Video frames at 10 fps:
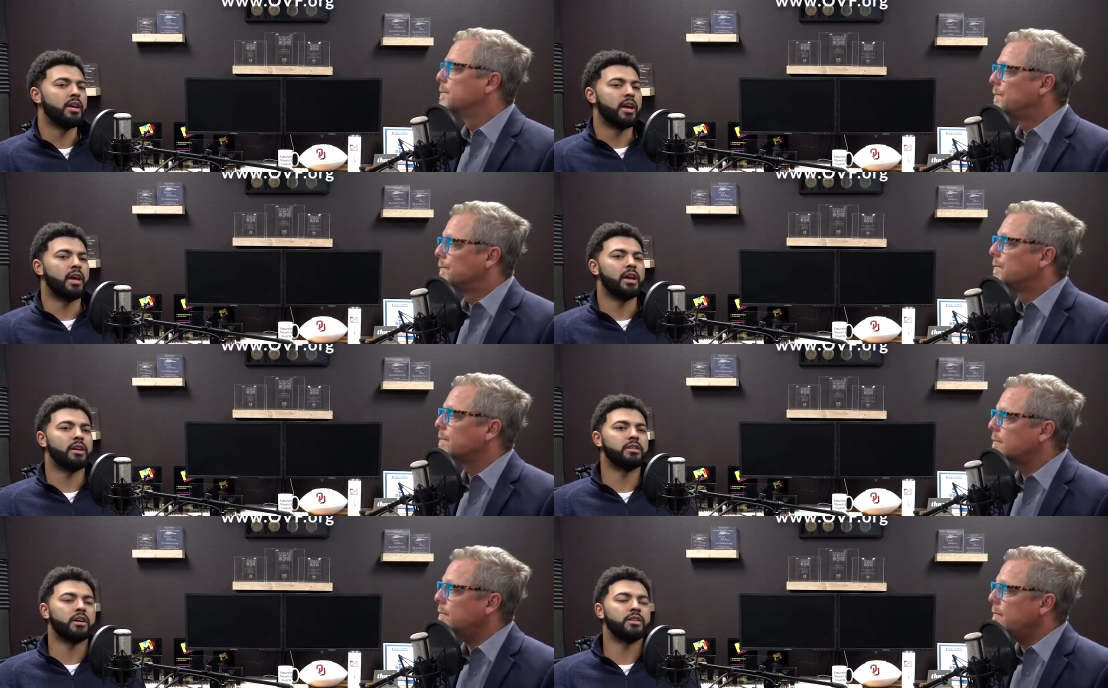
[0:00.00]

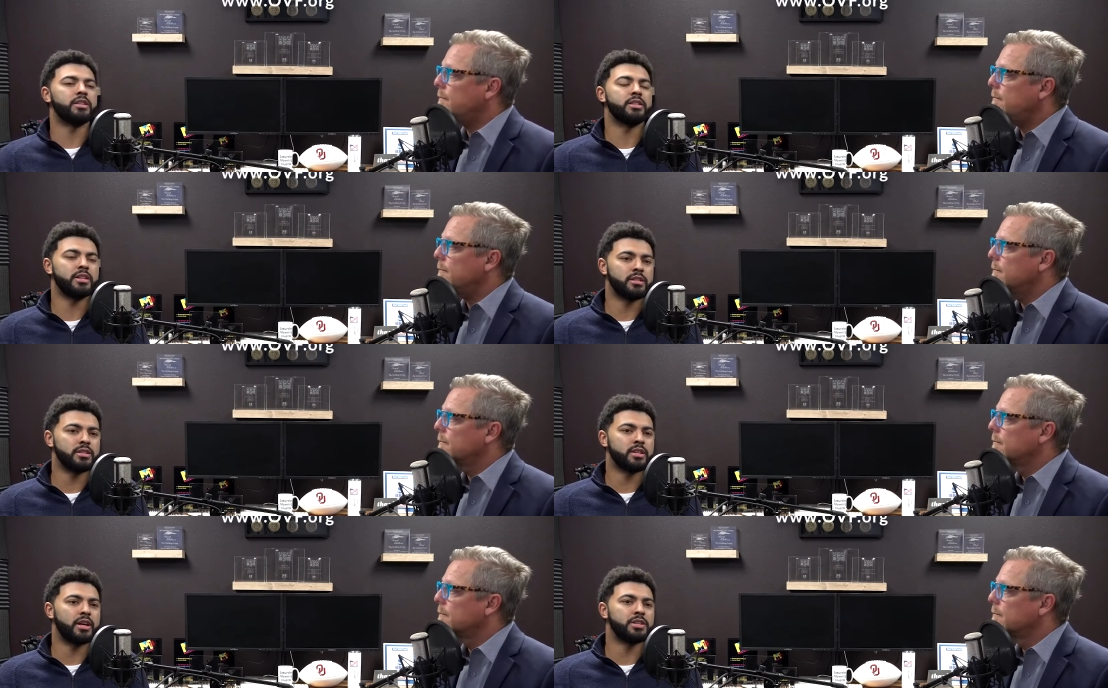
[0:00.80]
Speaker 1: and on the citizen
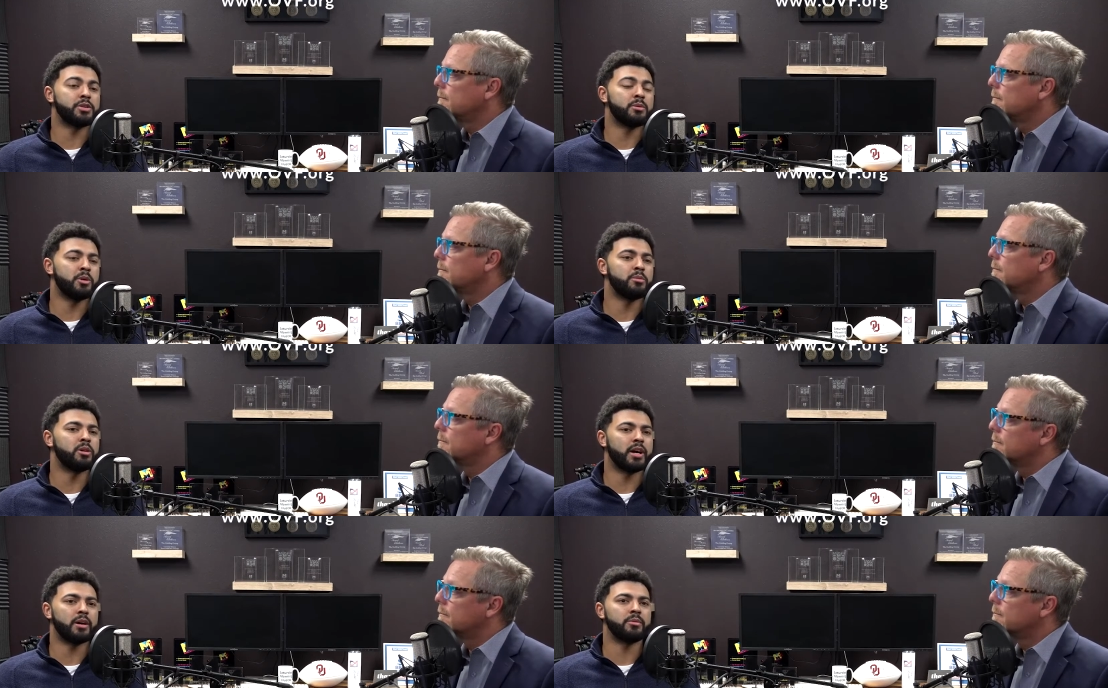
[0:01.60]
side, so the
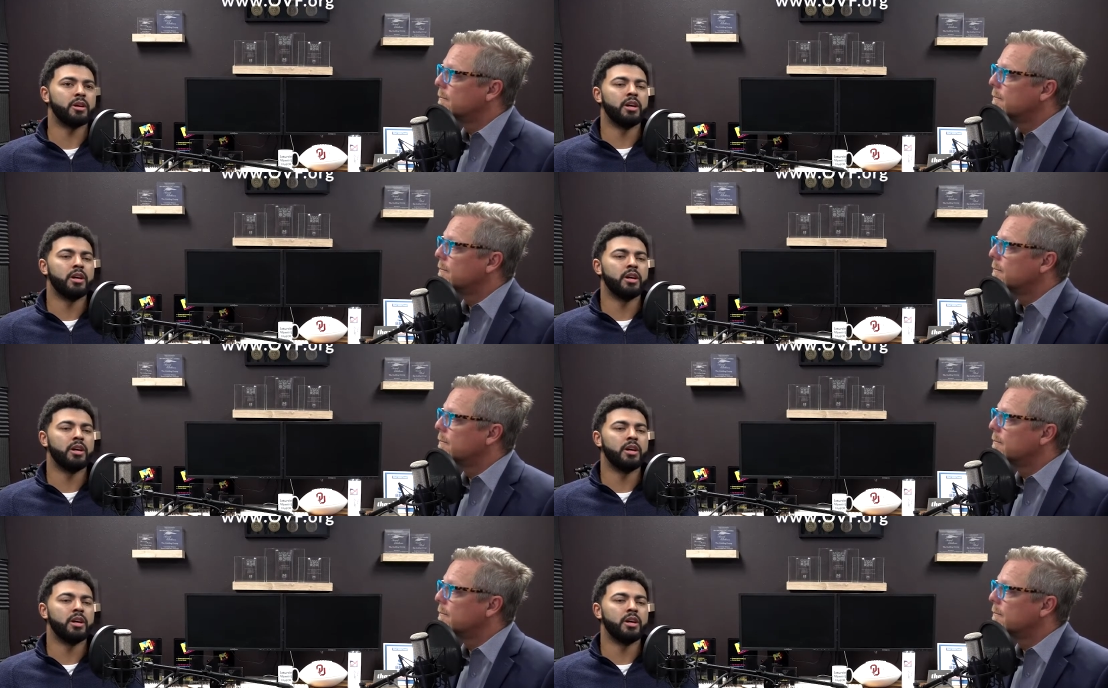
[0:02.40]
mobile app,